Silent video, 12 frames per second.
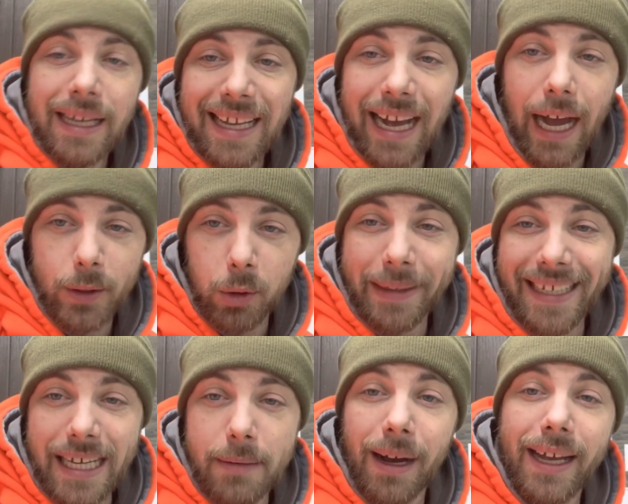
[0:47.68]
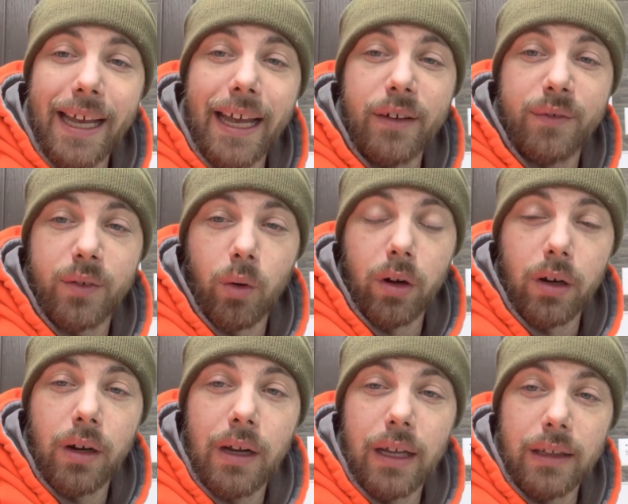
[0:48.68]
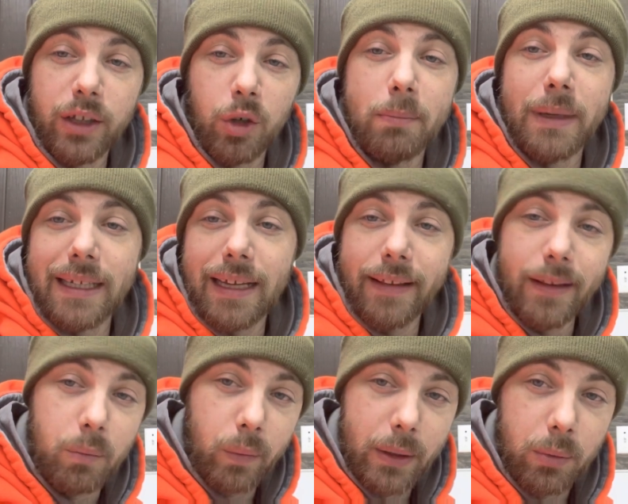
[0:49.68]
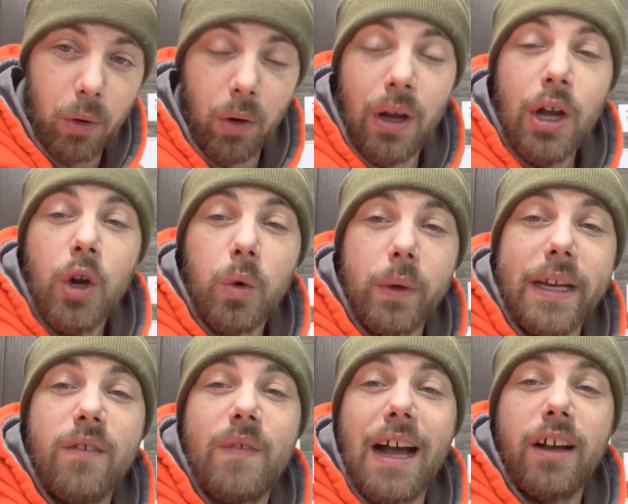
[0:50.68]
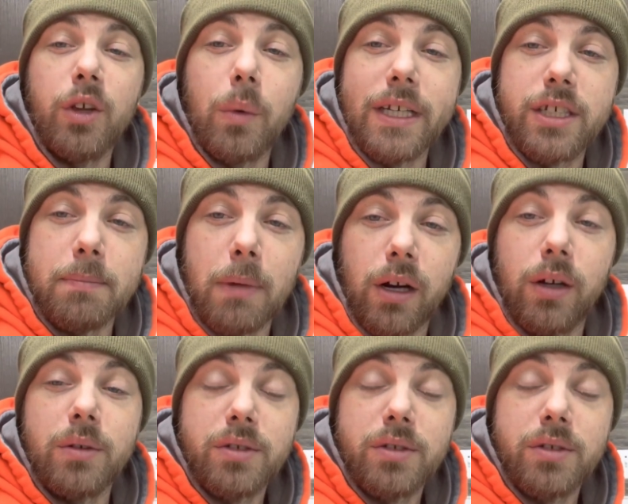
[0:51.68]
I will be MIA for a little bit and then we will reevaluate tomorrow.